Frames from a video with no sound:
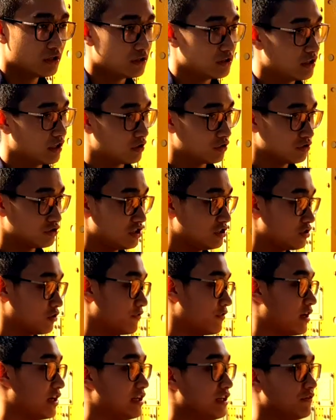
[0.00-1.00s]
They consist of
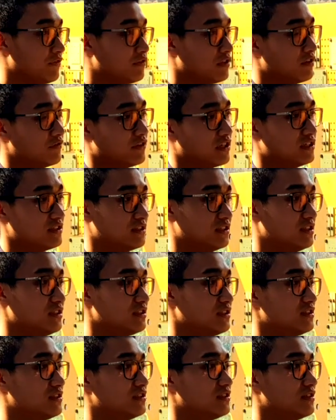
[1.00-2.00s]
high lift
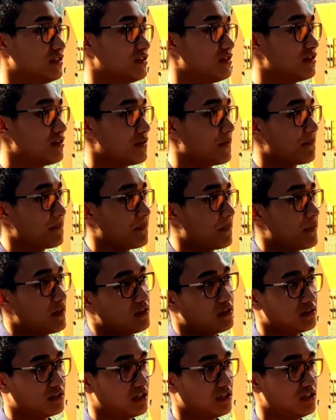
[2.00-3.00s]
devices
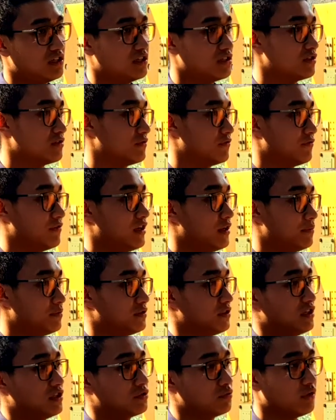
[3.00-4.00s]
such as flaps
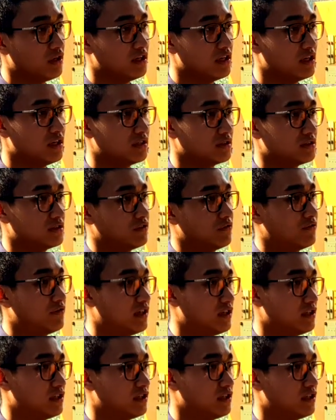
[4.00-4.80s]
as well as flat